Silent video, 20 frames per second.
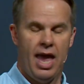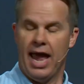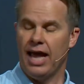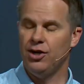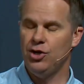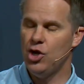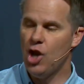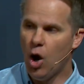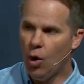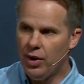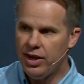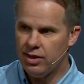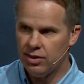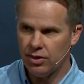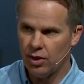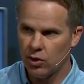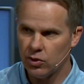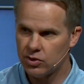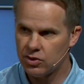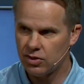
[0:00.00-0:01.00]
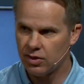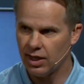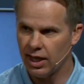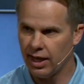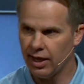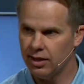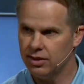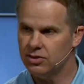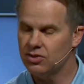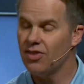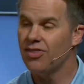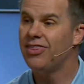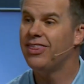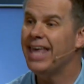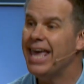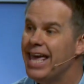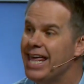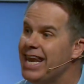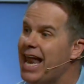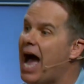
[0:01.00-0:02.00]
And knowing those things,
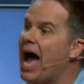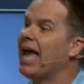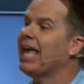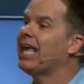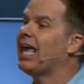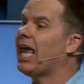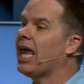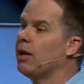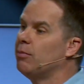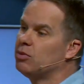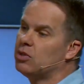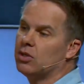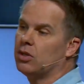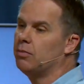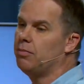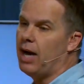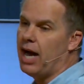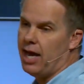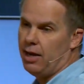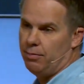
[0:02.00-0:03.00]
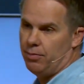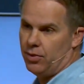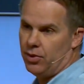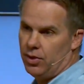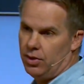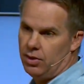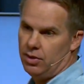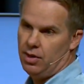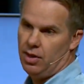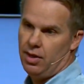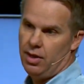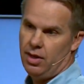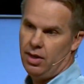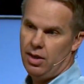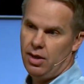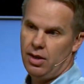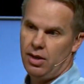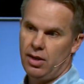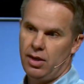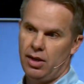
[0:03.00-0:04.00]
then I came to the Bible,
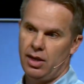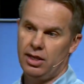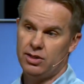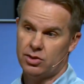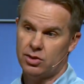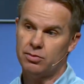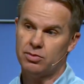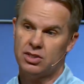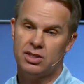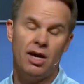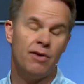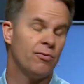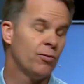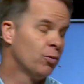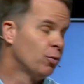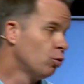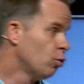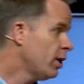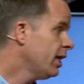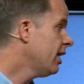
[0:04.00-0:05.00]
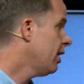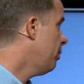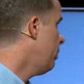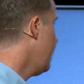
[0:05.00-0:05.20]
and some stuff really